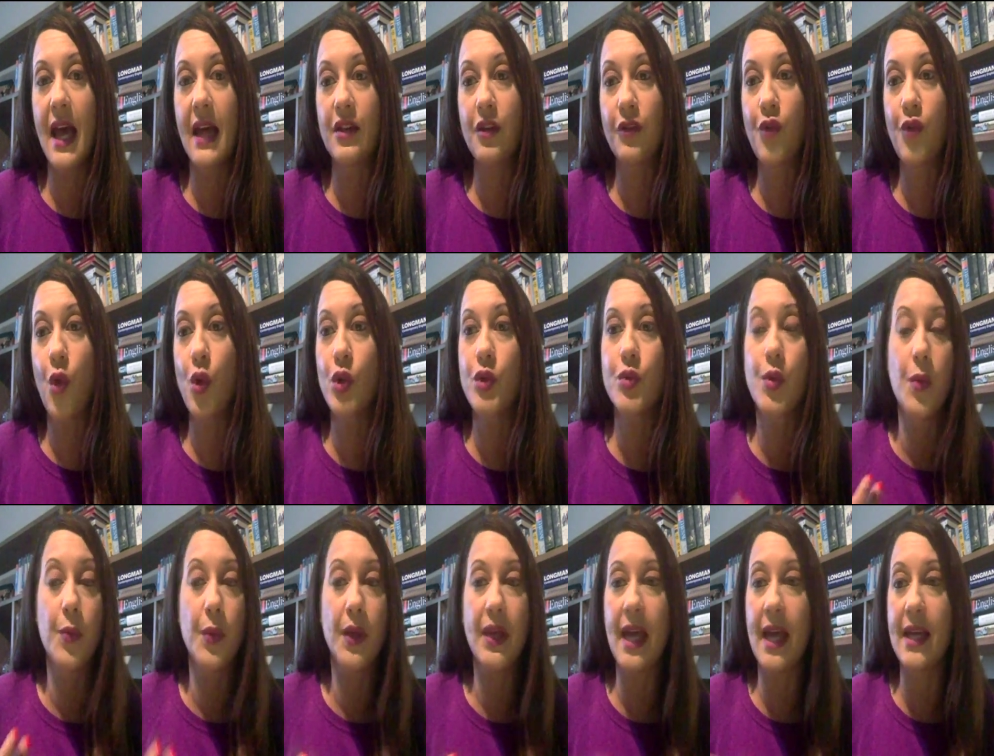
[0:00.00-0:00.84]
And of
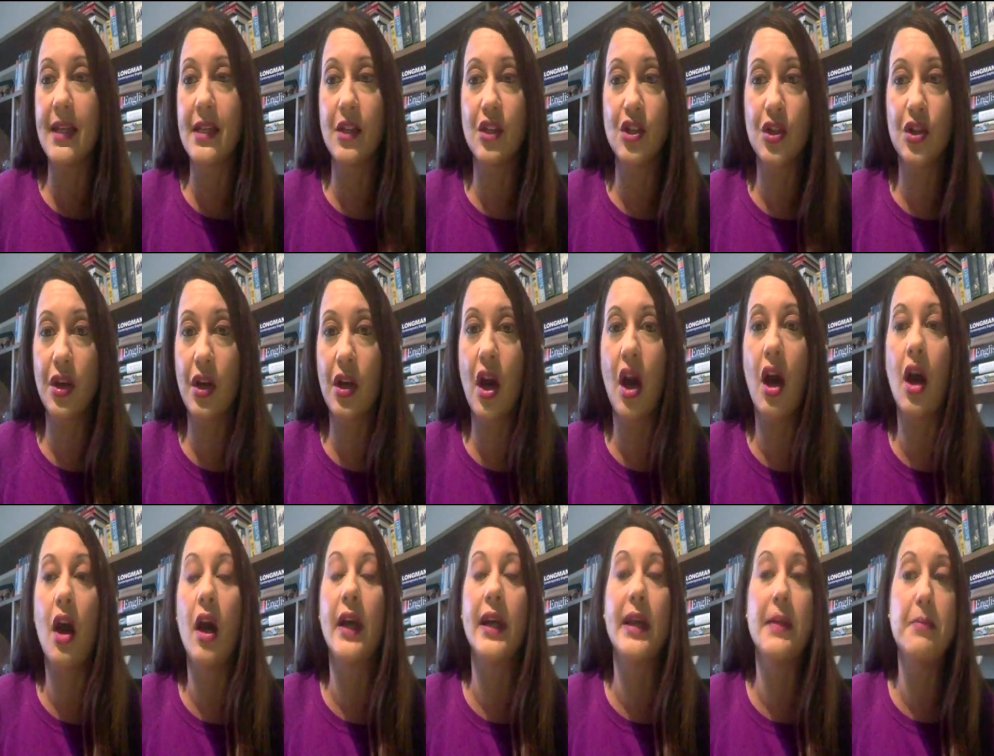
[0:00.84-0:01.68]
course, when we get into the
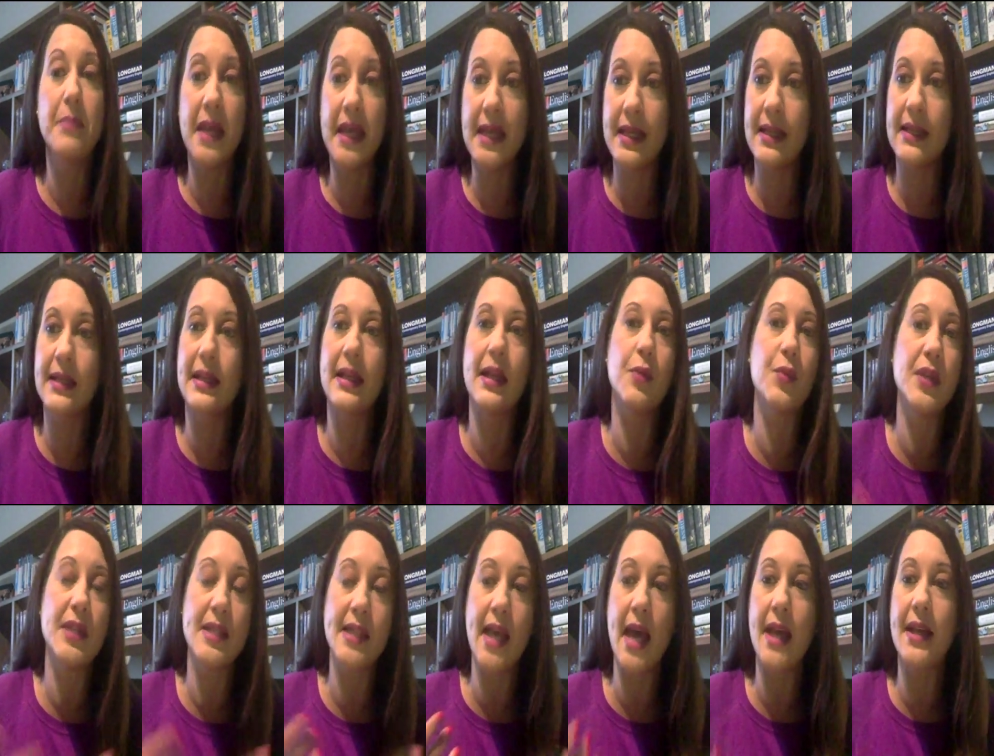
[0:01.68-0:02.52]
car,
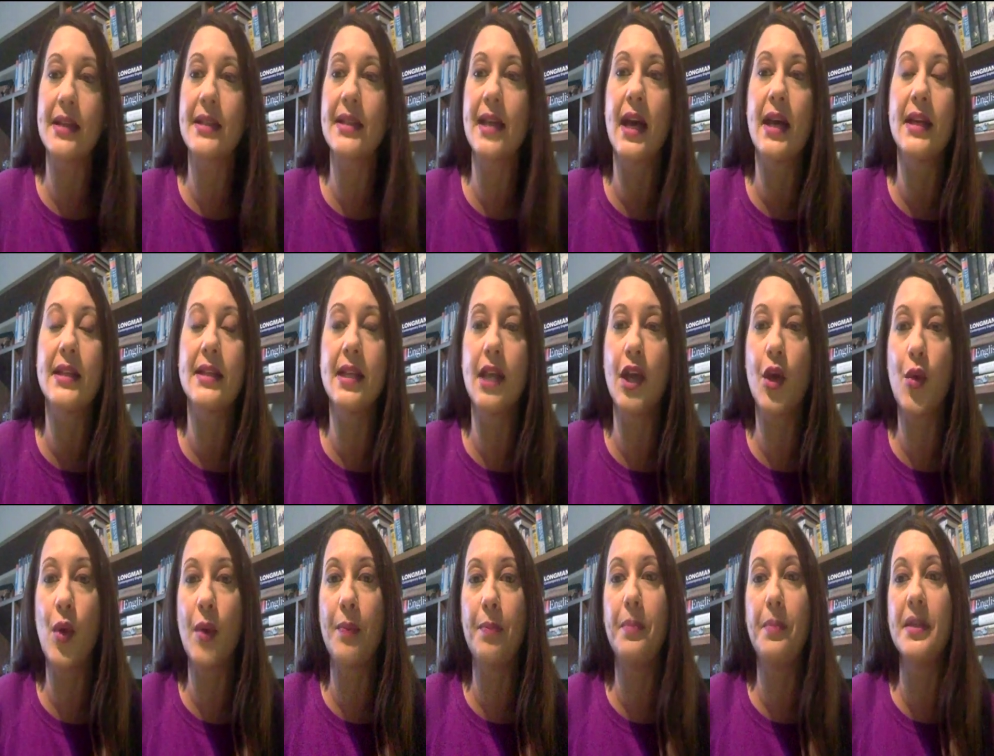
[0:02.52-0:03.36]
immediately we sanitize
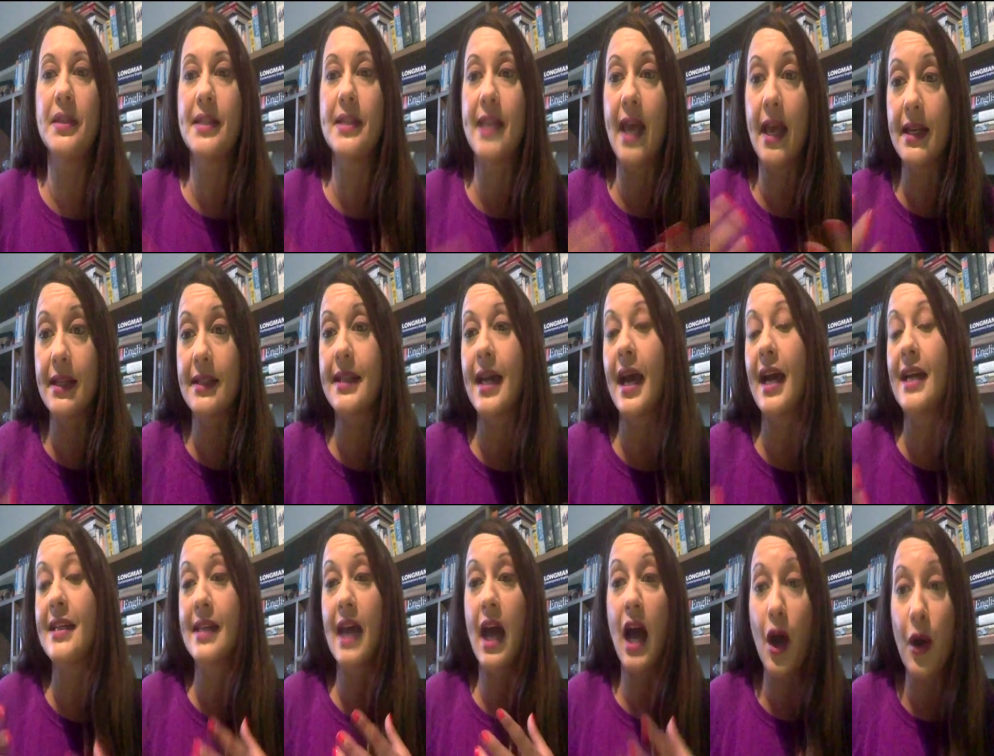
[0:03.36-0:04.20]
the equipment,
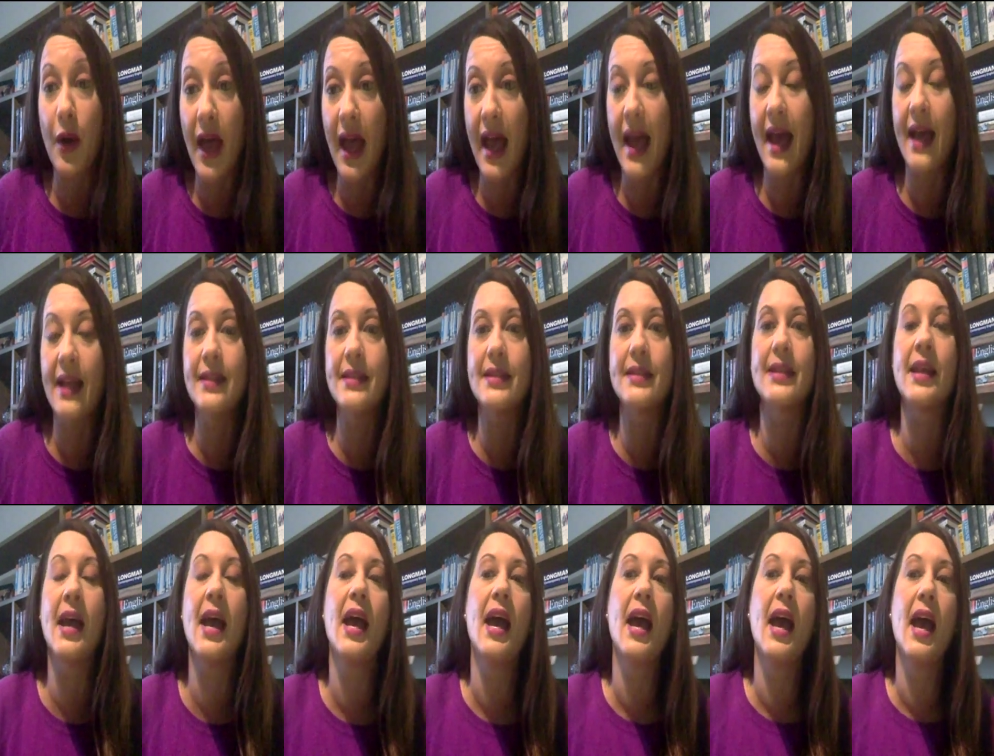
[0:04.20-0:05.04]
sanitize our
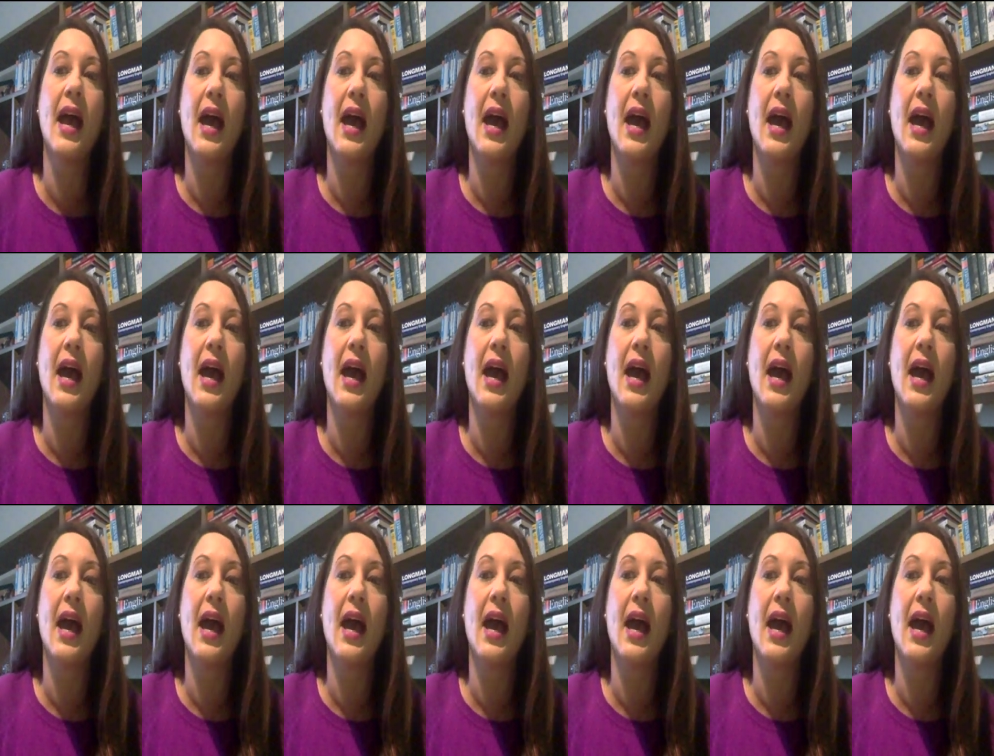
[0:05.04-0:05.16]
hands.